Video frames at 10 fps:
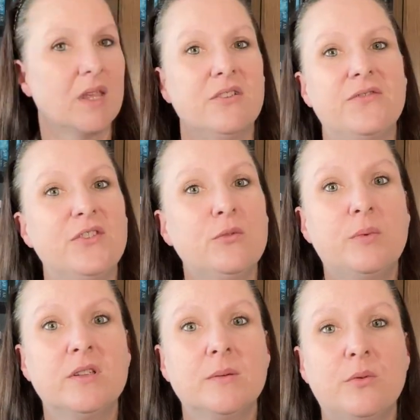A few
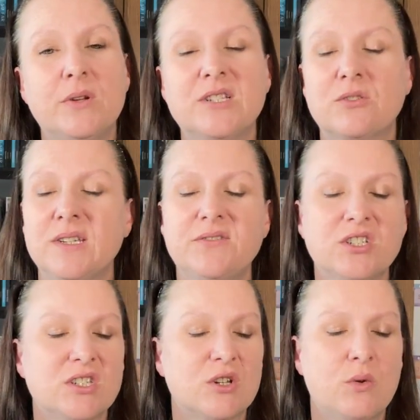bullet points or even
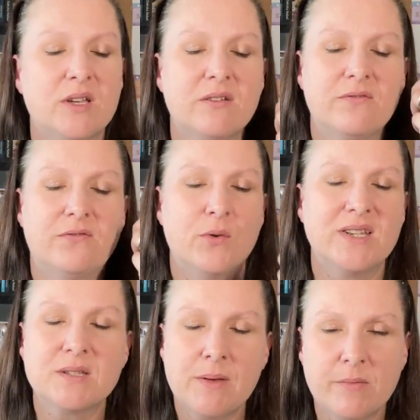just a quick
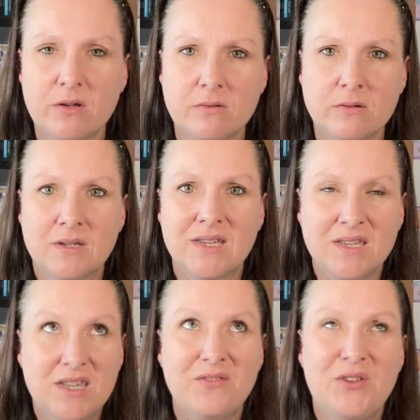voice memo can
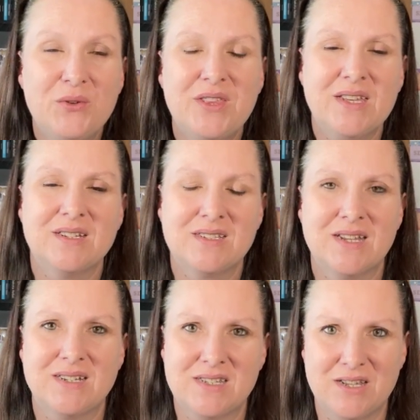give you the
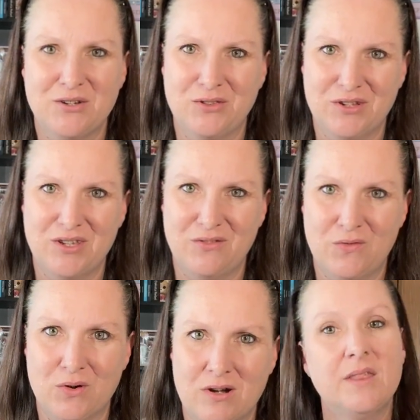insights that you're looking
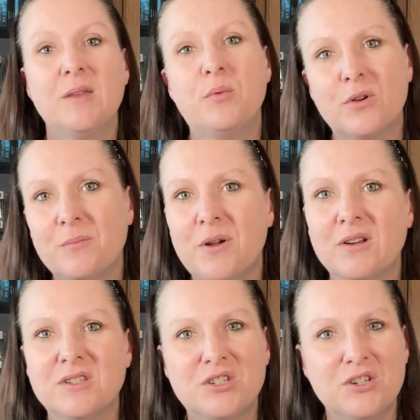for. The important
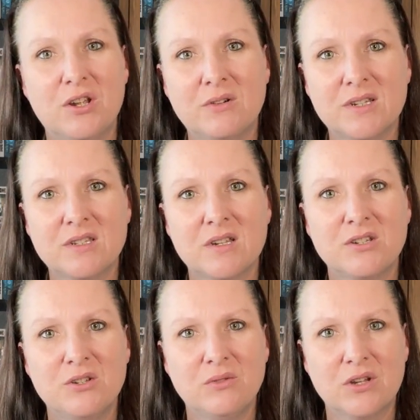part is to notice,
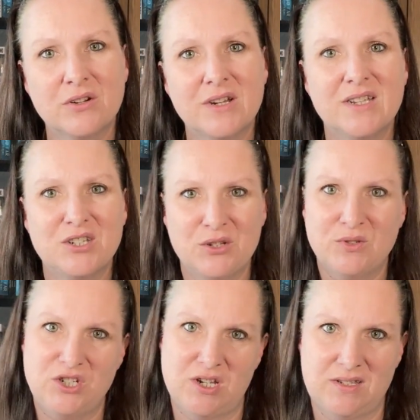to learn, and to
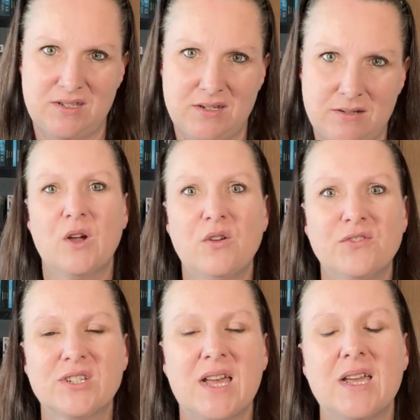adjust.
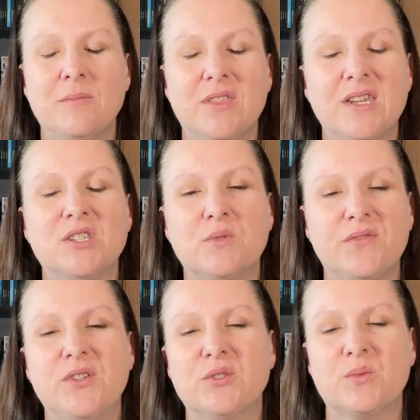Over time, these
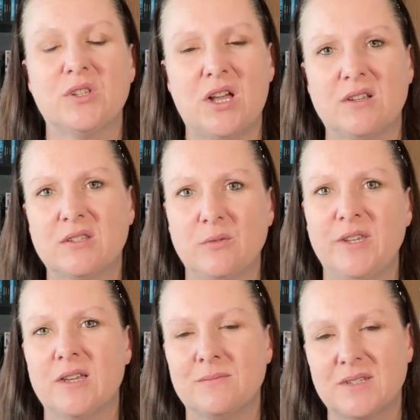reviews will also
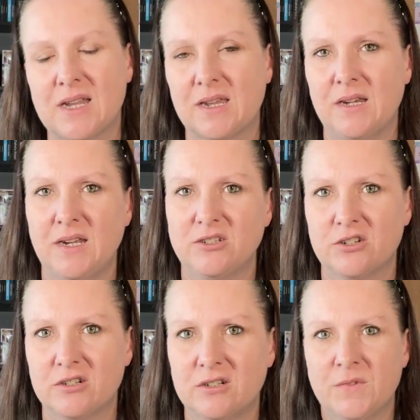become second
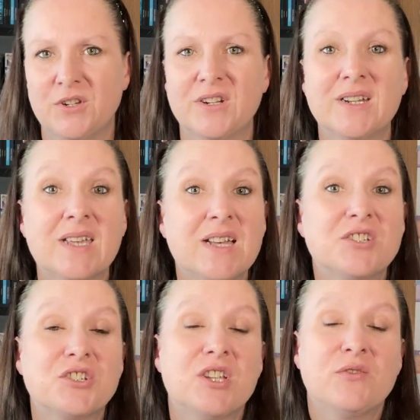nature. You're going to catch
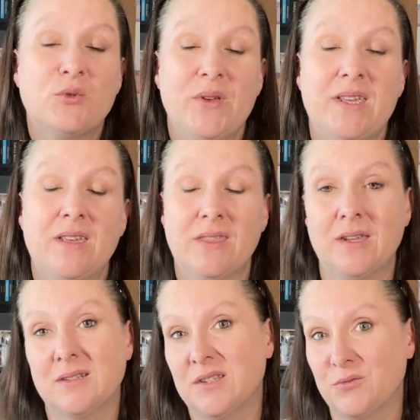yourself tweaking
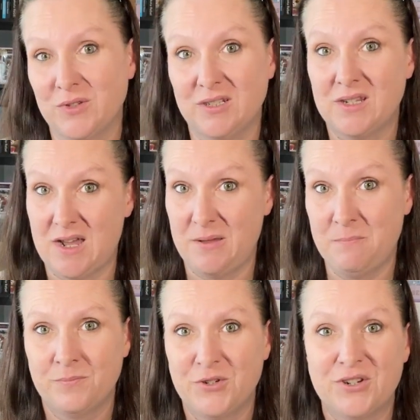things in real
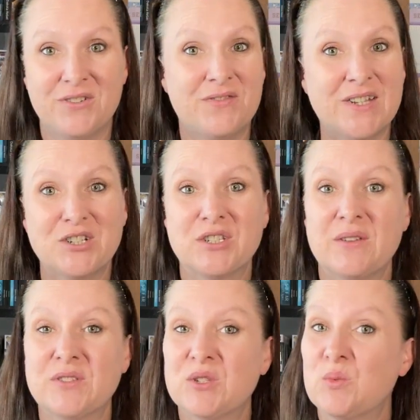time. You're going to find
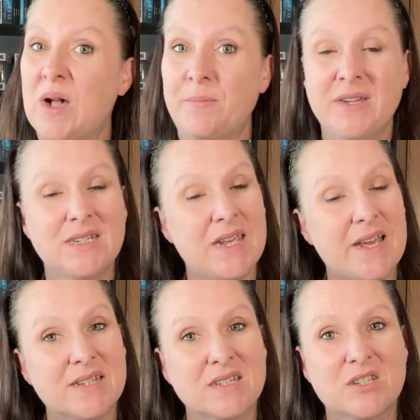yourself swapping
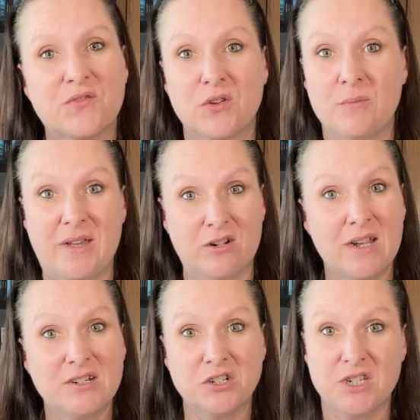tasks for a better
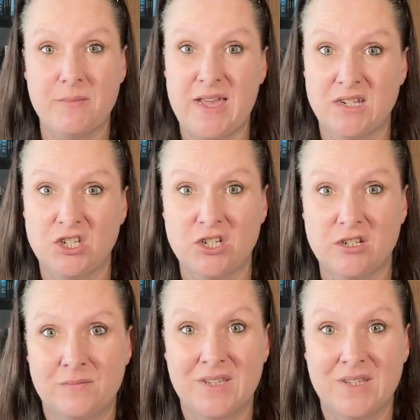energy match.